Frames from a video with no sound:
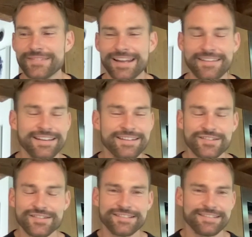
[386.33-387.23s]
then it
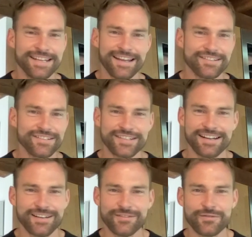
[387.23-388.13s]
just, yeah, it just
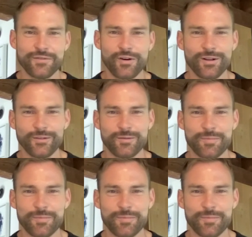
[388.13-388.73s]
kind of evolved.